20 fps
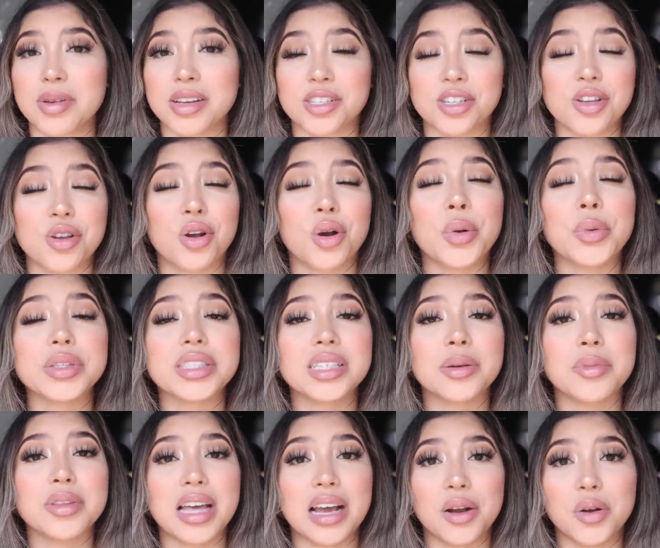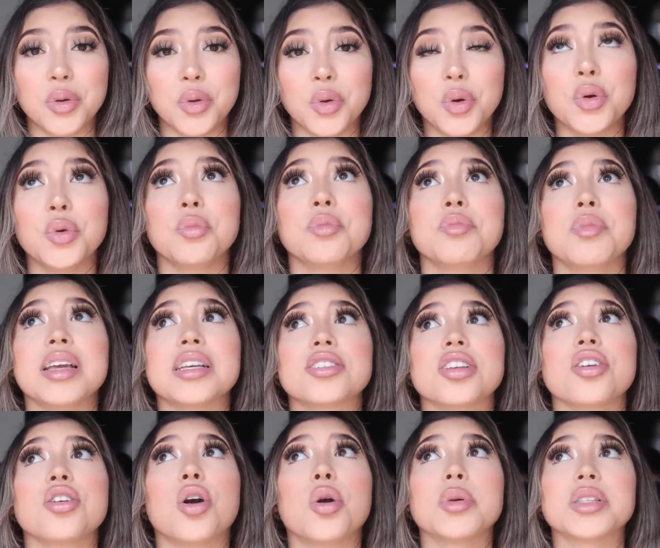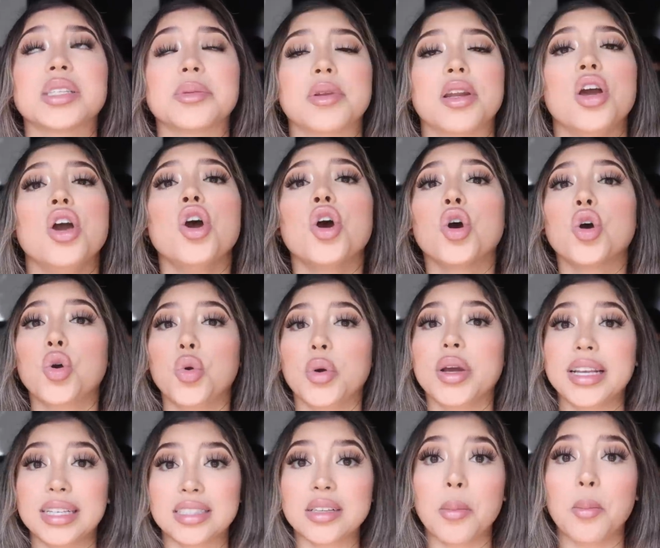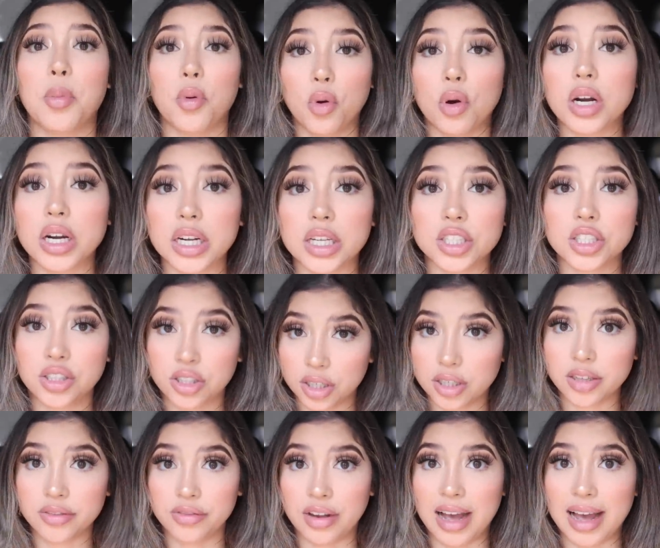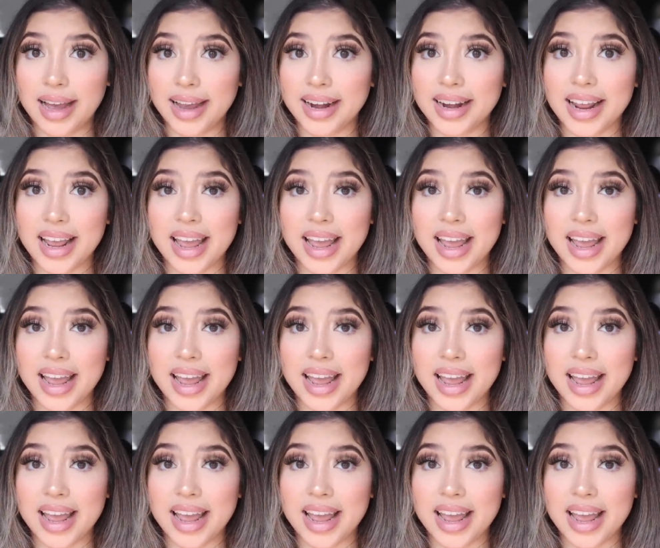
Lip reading: Make sure that you go with someone that who is board certified.